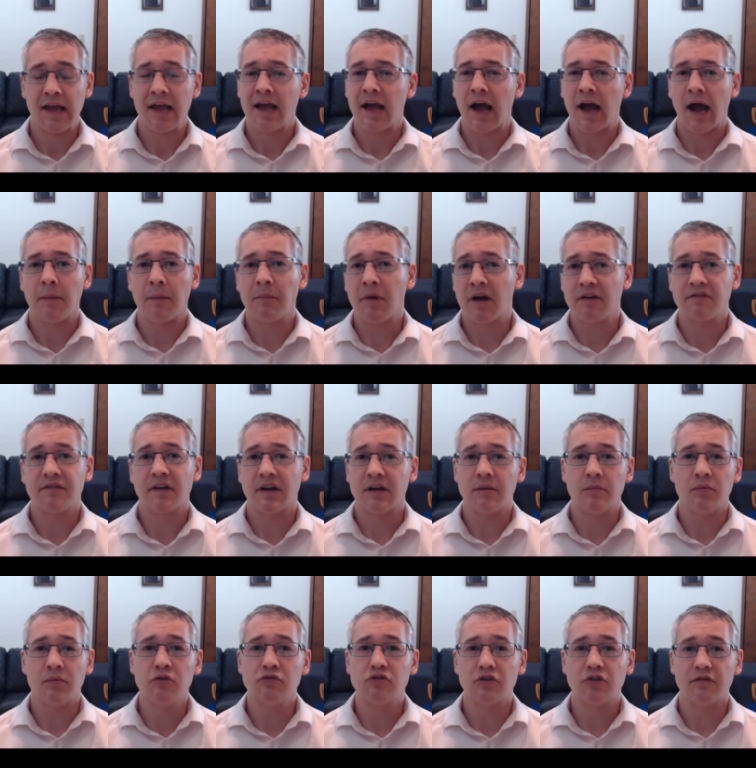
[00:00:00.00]
I might find a
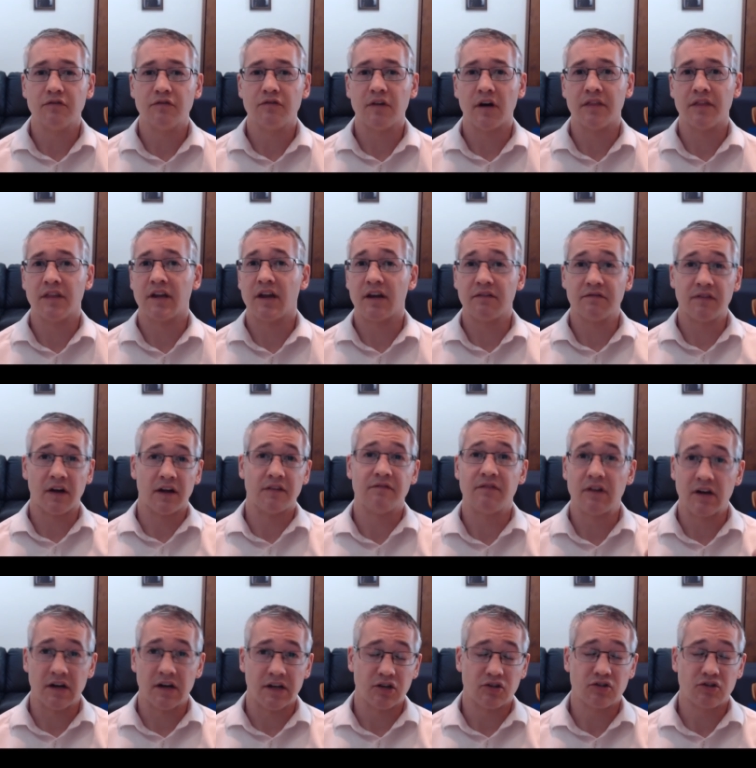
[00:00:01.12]
mutual fund that I find
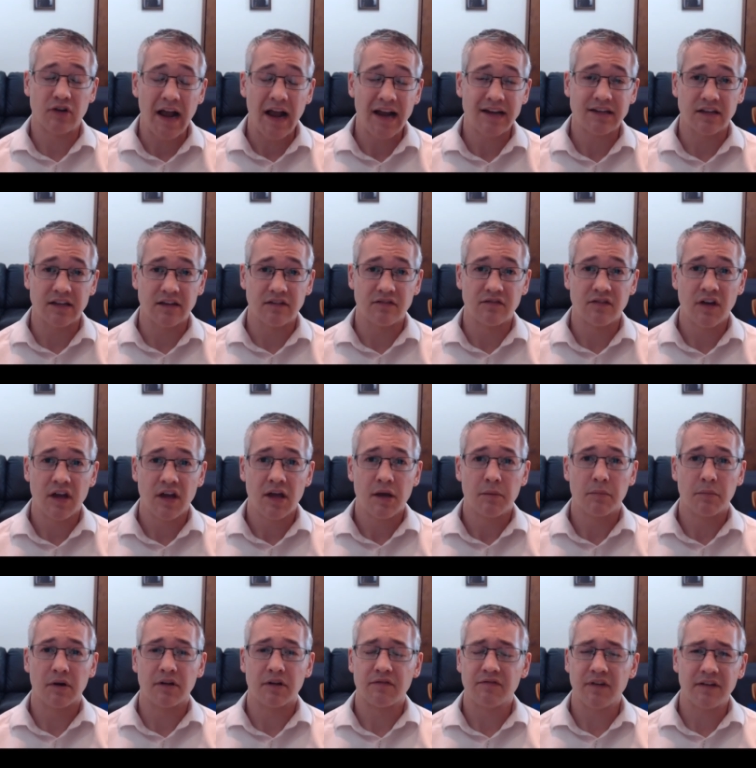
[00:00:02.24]
very attractive, but
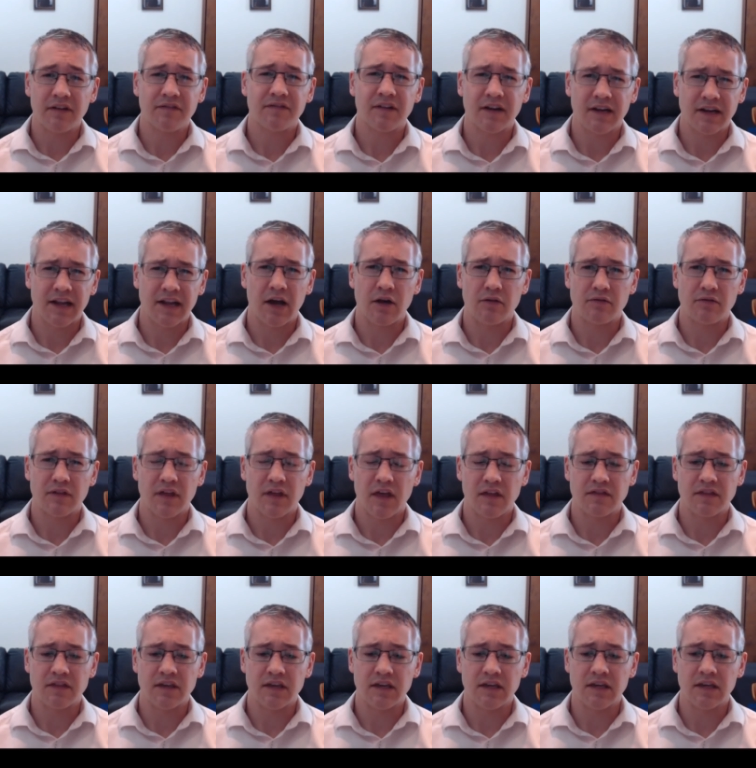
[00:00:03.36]
if I find out that
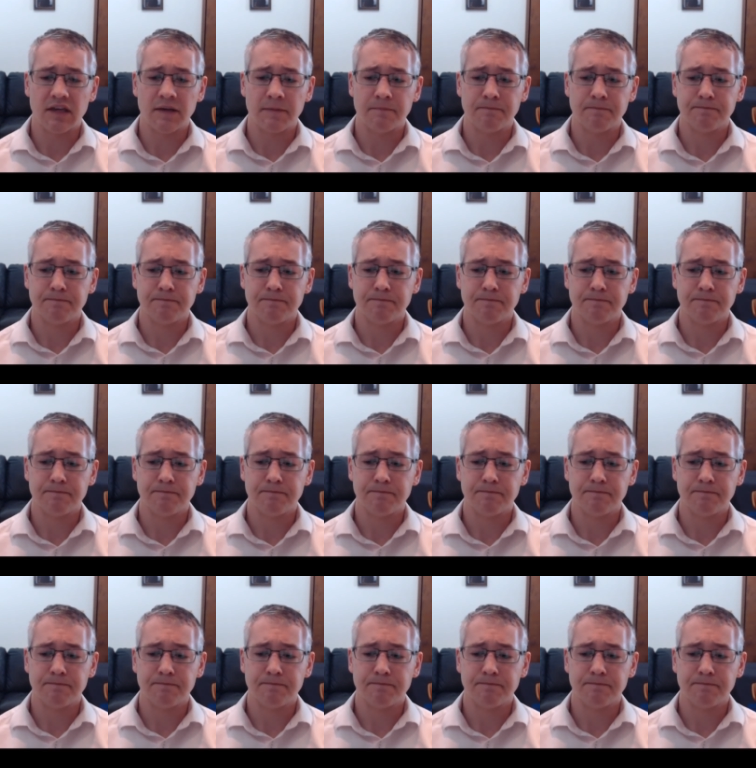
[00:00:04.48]
the